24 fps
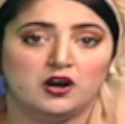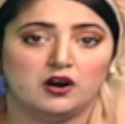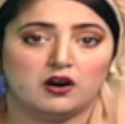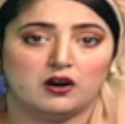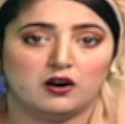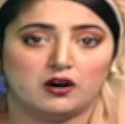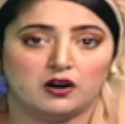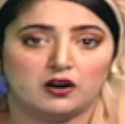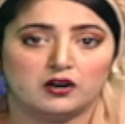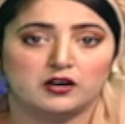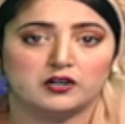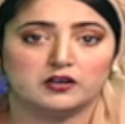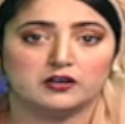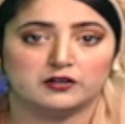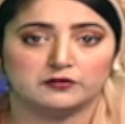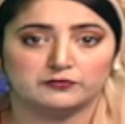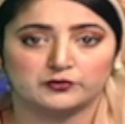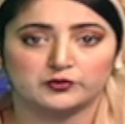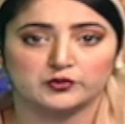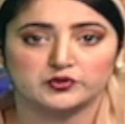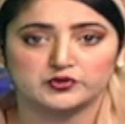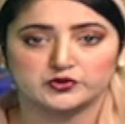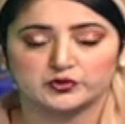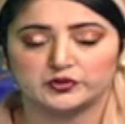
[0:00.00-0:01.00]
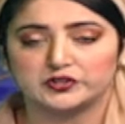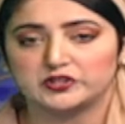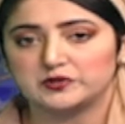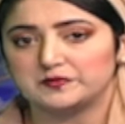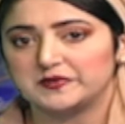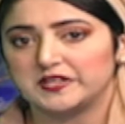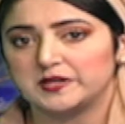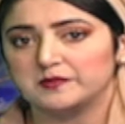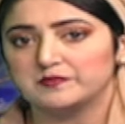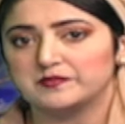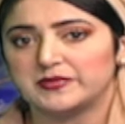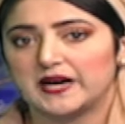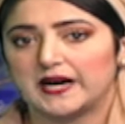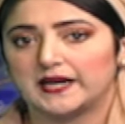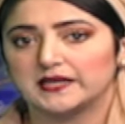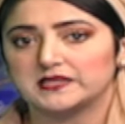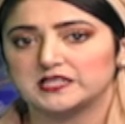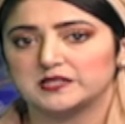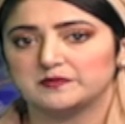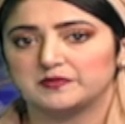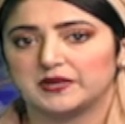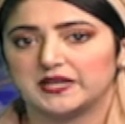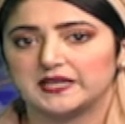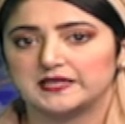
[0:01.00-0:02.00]
are, of course, going to be
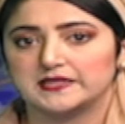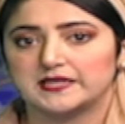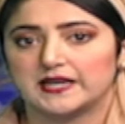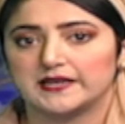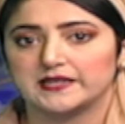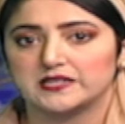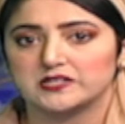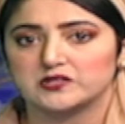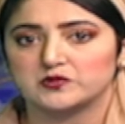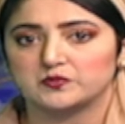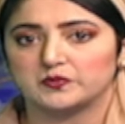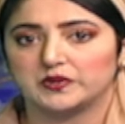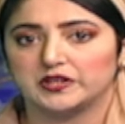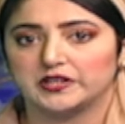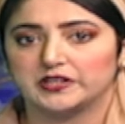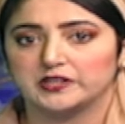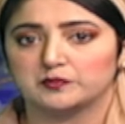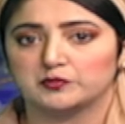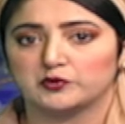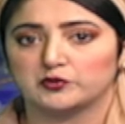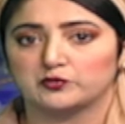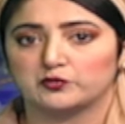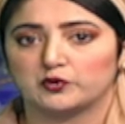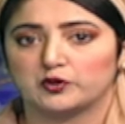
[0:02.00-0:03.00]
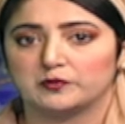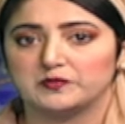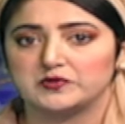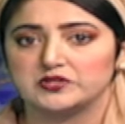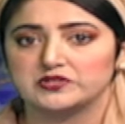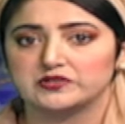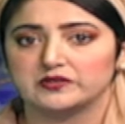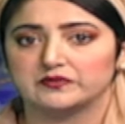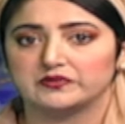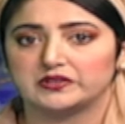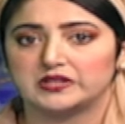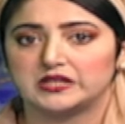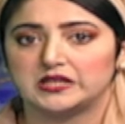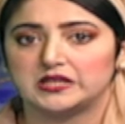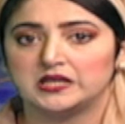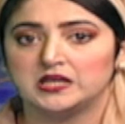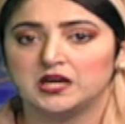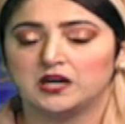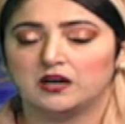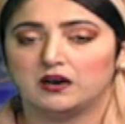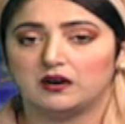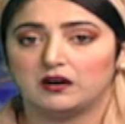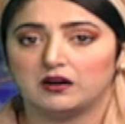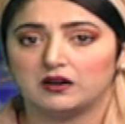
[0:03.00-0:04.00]
impacted by that as well in the performance of the
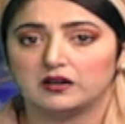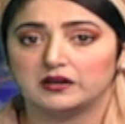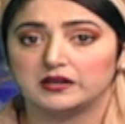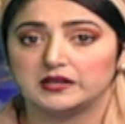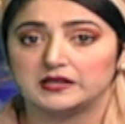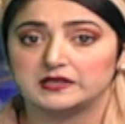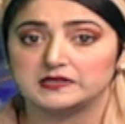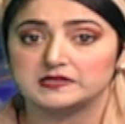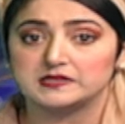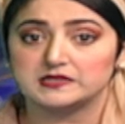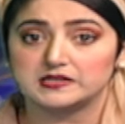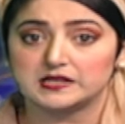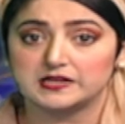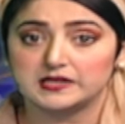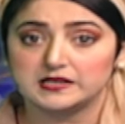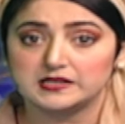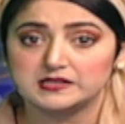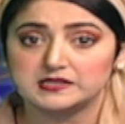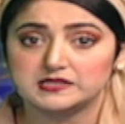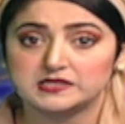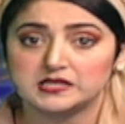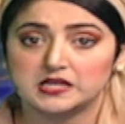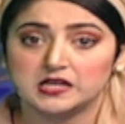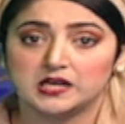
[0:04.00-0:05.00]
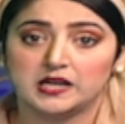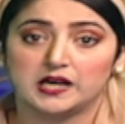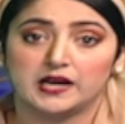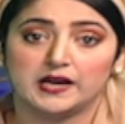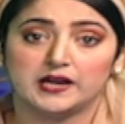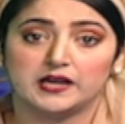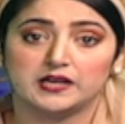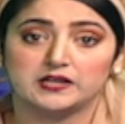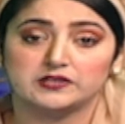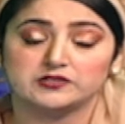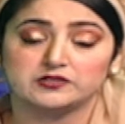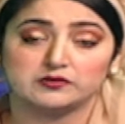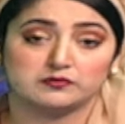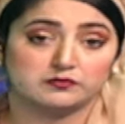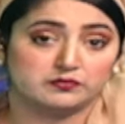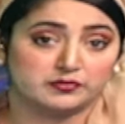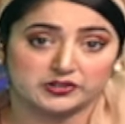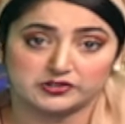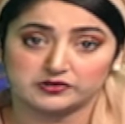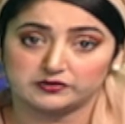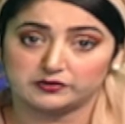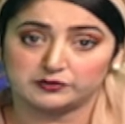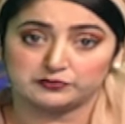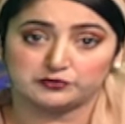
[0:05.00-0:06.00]
RSS.
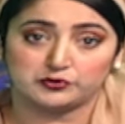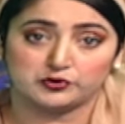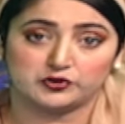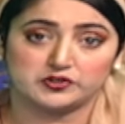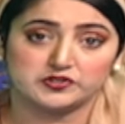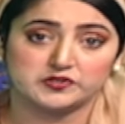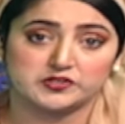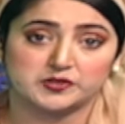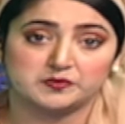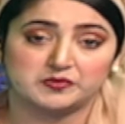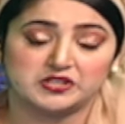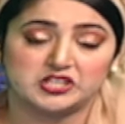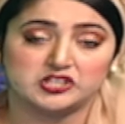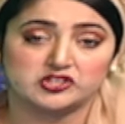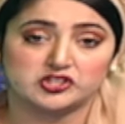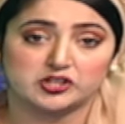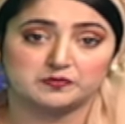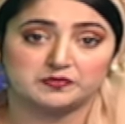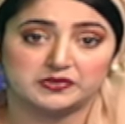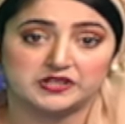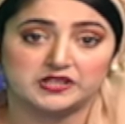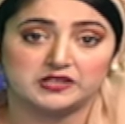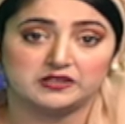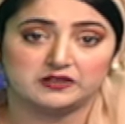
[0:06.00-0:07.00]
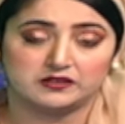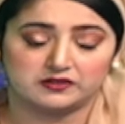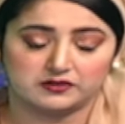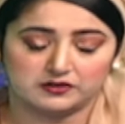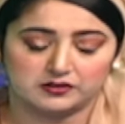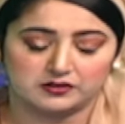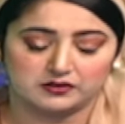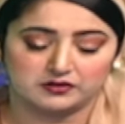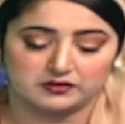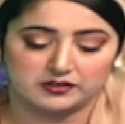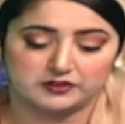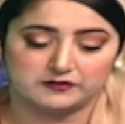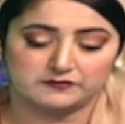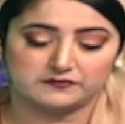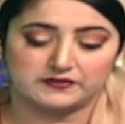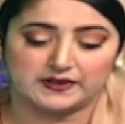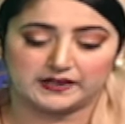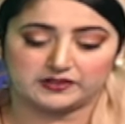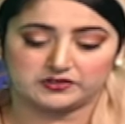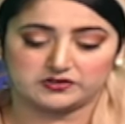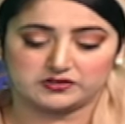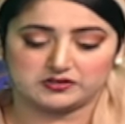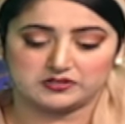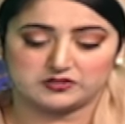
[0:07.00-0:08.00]
But of course, the BJP, in
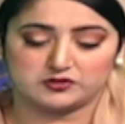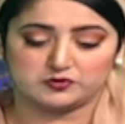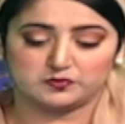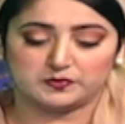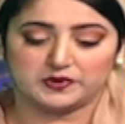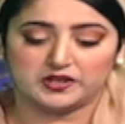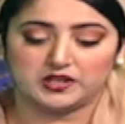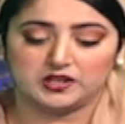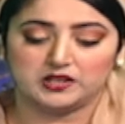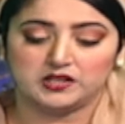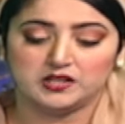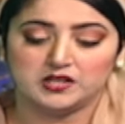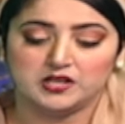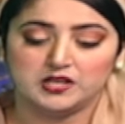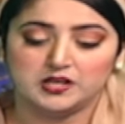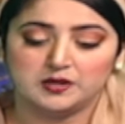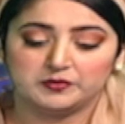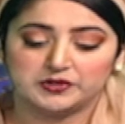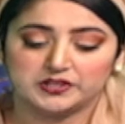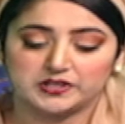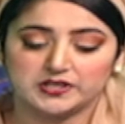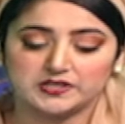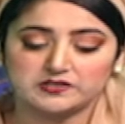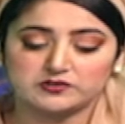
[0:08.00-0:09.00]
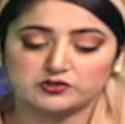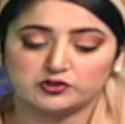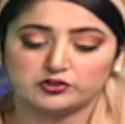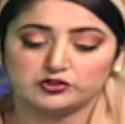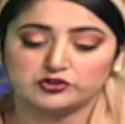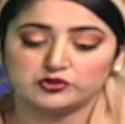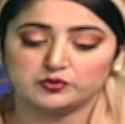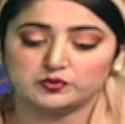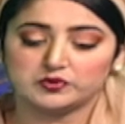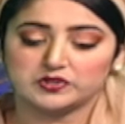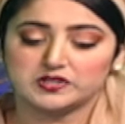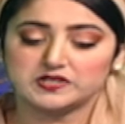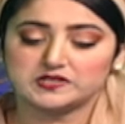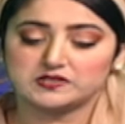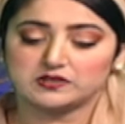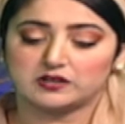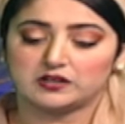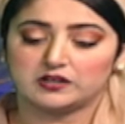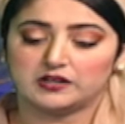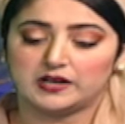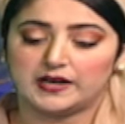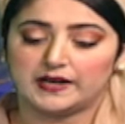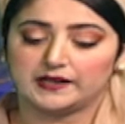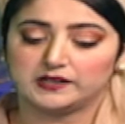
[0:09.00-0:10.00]
fact, as well. But let's go towards
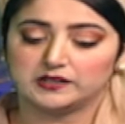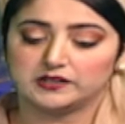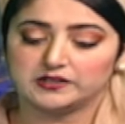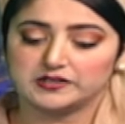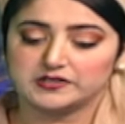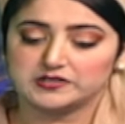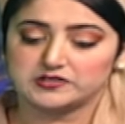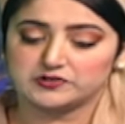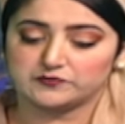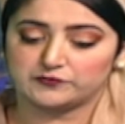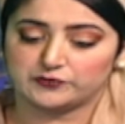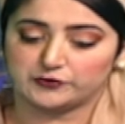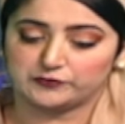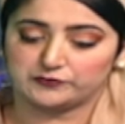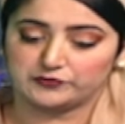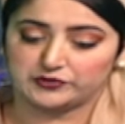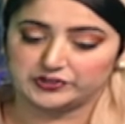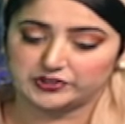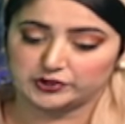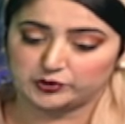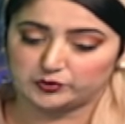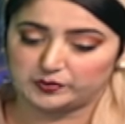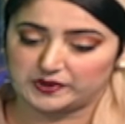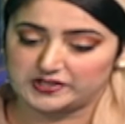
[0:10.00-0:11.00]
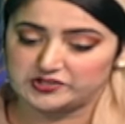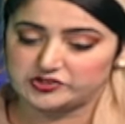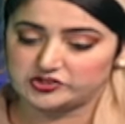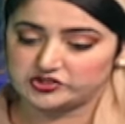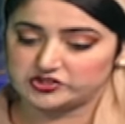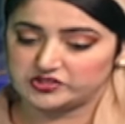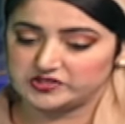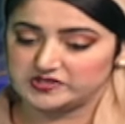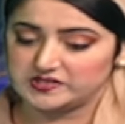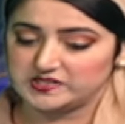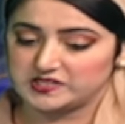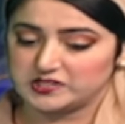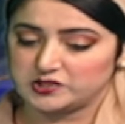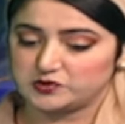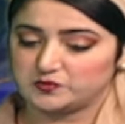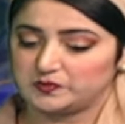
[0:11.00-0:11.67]
our analysts for further questions as